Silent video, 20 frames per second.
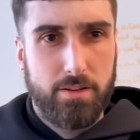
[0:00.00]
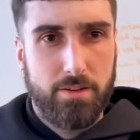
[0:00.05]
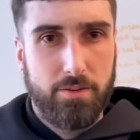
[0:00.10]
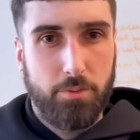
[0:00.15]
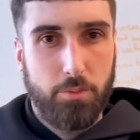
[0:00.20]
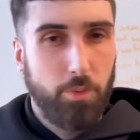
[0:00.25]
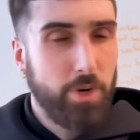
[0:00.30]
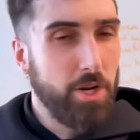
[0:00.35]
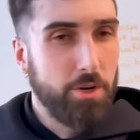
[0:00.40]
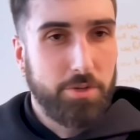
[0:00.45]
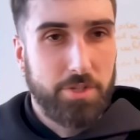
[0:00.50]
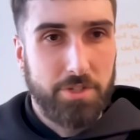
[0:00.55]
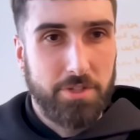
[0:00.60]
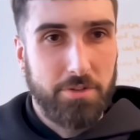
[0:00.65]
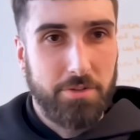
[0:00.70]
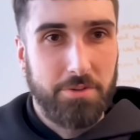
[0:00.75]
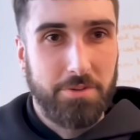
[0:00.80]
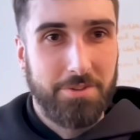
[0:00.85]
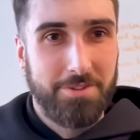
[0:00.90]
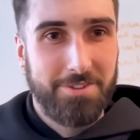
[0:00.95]
we don't
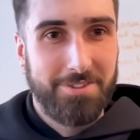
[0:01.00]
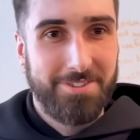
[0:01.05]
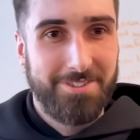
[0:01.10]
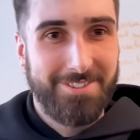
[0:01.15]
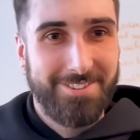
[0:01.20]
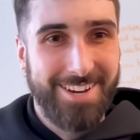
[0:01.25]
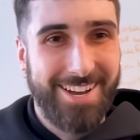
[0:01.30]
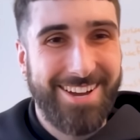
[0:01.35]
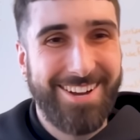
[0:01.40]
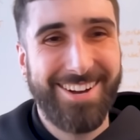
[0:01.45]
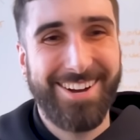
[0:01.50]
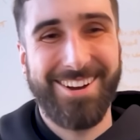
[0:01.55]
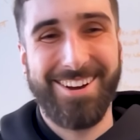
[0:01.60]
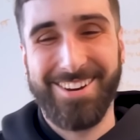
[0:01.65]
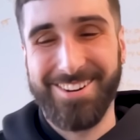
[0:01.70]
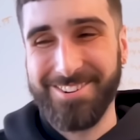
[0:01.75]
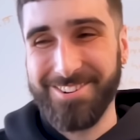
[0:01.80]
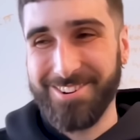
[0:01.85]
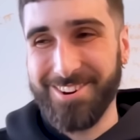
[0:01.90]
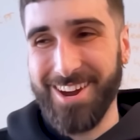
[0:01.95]
do
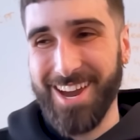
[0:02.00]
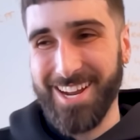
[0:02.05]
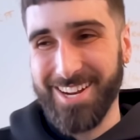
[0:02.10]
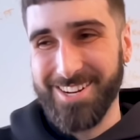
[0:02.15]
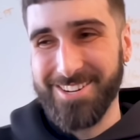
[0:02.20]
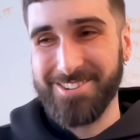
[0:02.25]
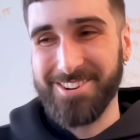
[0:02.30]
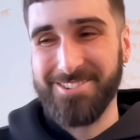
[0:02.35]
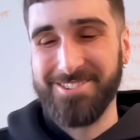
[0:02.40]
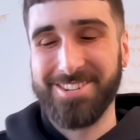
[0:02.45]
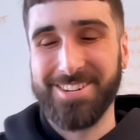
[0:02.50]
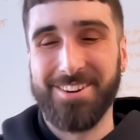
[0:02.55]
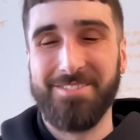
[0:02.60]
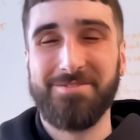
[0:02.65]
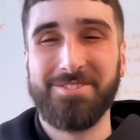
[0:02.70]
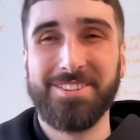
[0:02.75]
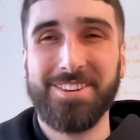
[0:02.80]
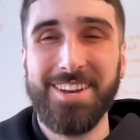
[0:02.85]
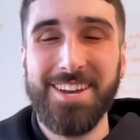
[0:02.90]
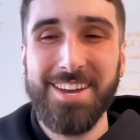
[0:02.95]
undergrad
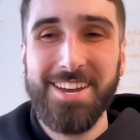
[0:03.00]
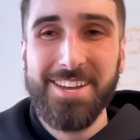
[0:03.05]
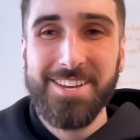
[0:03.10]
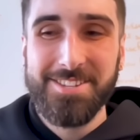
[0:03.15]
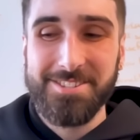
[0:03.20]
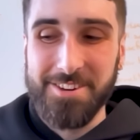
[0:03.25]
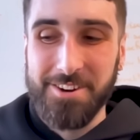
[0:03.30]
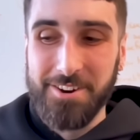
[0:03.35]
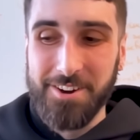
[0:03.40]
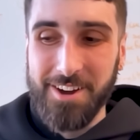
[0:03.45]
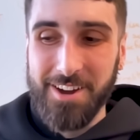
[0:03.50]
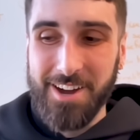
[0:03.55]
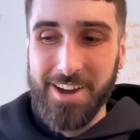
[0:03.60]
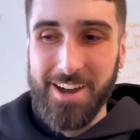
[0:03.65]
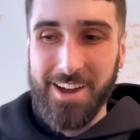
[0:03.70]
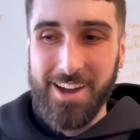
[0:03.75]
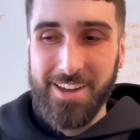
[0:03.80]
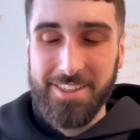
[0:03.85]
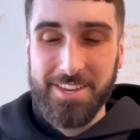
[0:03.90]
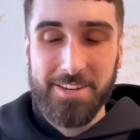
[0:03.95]
internships. So
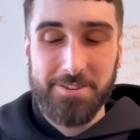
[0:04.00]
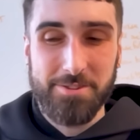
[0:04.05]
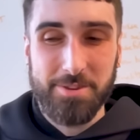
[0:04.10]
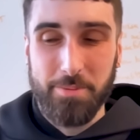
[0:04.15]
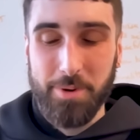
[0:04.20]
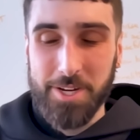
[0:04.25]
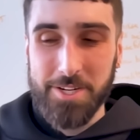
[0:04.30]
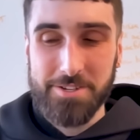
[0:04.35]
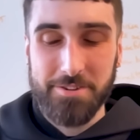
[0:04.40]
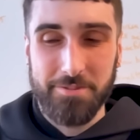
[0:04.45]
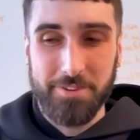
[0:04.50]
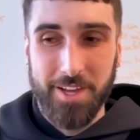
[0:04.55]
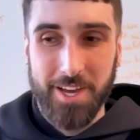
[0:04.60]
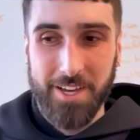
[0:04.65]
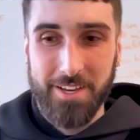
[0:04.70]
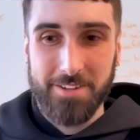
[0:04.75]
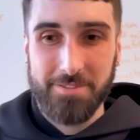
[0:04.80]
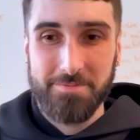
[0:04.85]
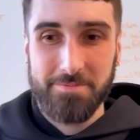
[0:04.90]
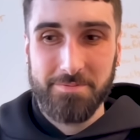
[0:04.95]
I think it was a bunch of
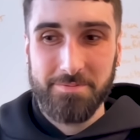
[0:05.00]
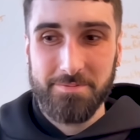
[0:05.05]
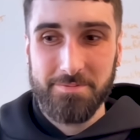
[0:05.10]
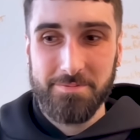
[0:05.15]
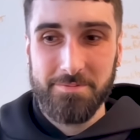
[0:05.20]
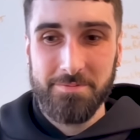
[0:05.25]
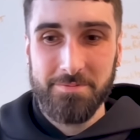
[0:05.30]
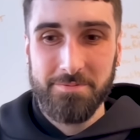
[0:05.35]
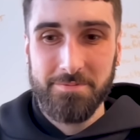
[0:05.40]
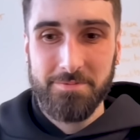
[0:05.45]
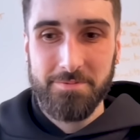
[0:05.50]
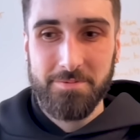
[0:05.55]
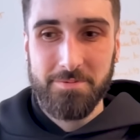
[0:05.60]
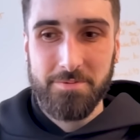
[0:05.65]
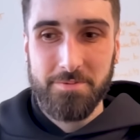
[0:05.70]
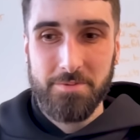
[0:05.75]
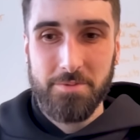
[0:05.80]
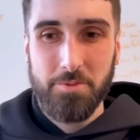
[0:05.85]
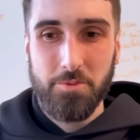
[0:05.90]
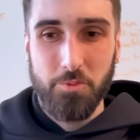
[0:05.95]
like
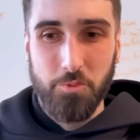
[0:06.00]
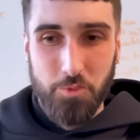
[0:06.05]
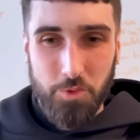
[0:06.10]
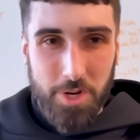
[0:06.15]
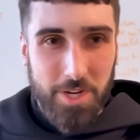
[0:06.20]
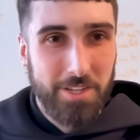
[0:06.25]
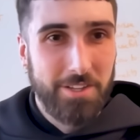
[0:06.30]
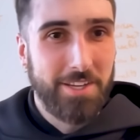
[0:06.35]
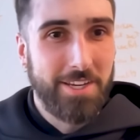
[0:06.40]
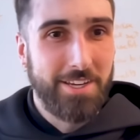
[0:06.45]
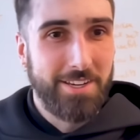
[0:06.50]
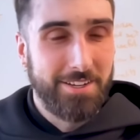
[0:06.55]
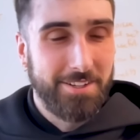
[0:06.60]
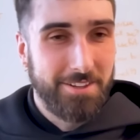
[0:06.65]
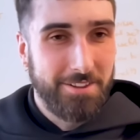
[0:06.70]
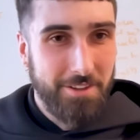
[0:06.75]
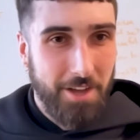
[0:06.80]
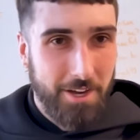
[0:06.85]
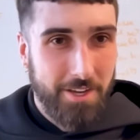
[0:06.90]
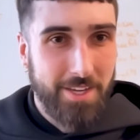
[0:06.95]
really
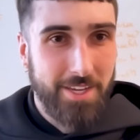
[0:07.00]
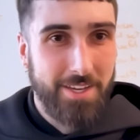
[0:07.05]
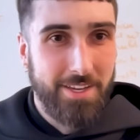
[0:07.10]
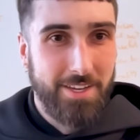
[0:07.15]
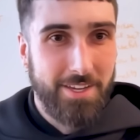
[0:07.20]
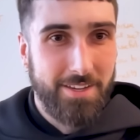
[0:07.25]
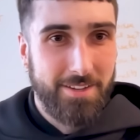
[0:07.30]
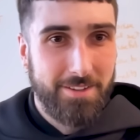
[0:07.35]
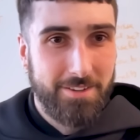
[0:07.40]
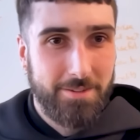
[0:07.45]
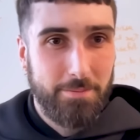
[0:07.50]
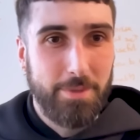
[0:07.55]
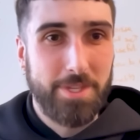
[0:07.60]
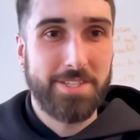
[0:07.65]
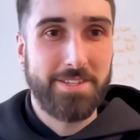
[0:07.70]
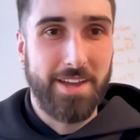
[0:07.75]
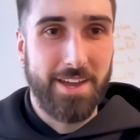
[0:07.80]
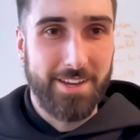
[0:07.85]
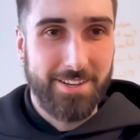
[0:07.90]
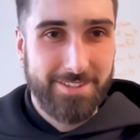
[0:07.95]
lucky
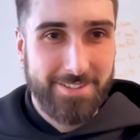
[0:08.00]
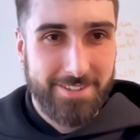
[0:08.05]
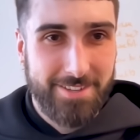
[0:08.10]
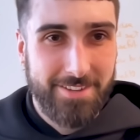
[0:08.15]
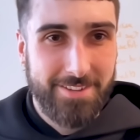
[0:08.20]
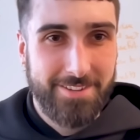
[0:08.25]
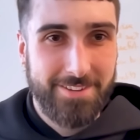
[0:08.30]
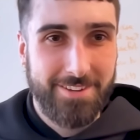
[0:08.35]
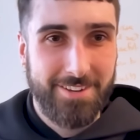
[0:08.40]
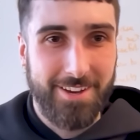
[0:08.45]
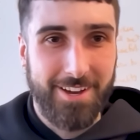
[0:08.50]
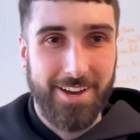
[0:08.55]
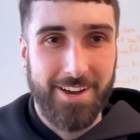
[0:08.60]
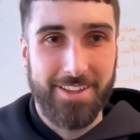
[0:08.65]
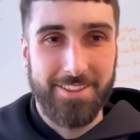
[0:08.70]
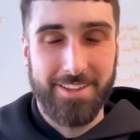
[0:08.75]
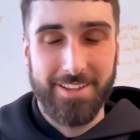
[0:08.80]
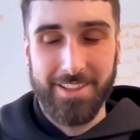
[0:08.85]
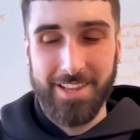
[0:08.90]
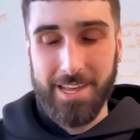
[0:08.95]
mistakes
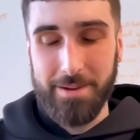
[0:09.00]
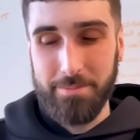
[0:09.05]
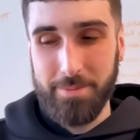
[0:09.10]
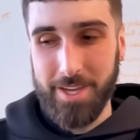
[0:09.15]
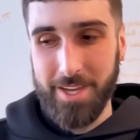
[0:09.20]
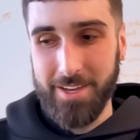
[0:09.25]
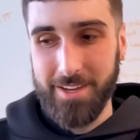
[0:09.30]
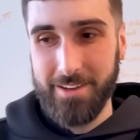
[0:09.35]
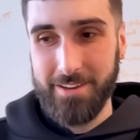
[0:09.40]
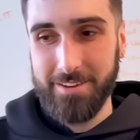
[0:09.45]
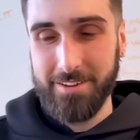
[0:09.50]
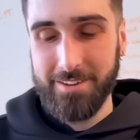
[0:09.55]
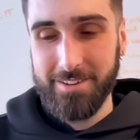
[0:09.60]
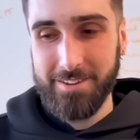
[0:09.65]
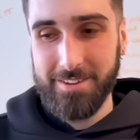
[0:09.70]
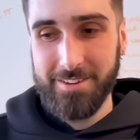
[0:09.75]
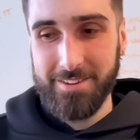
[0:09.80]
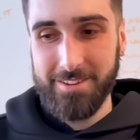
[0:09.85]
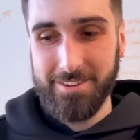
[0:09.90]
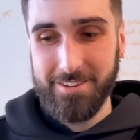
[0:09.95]
that led me
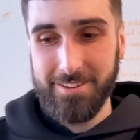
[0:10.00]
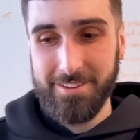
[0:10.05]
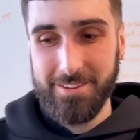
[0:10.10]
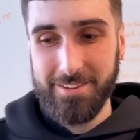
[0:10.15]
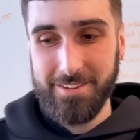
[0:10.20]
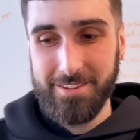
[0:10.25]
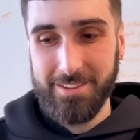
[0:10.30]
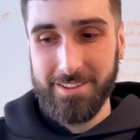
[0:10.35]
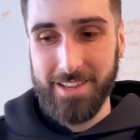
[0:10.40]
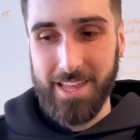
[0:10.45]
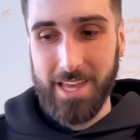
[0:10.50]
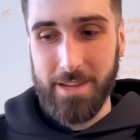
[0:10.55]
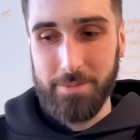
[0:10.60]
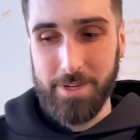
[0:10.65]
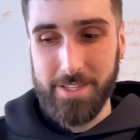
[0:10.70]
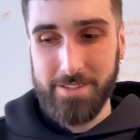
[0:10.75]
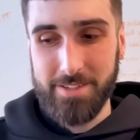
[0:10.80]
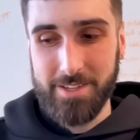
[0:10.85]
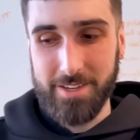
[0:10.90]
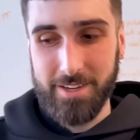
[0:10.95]

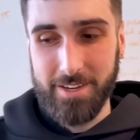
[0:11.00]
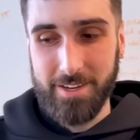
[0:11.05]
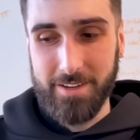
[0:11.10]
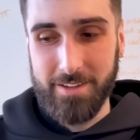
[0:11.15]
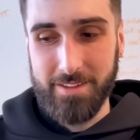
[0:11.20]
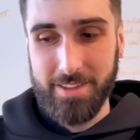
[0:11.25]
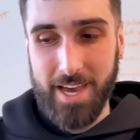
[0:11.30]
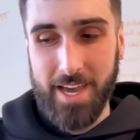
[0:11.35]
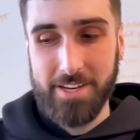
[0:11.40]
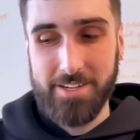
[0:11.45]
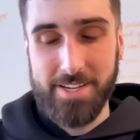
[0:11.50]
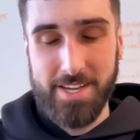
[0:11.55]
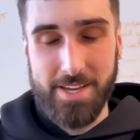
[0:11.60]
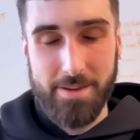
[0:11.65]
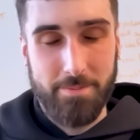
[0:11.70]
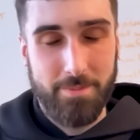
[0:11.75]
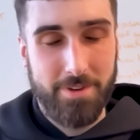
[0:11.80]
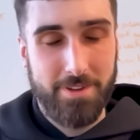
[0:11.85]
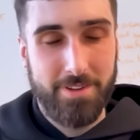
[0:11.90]
to that team.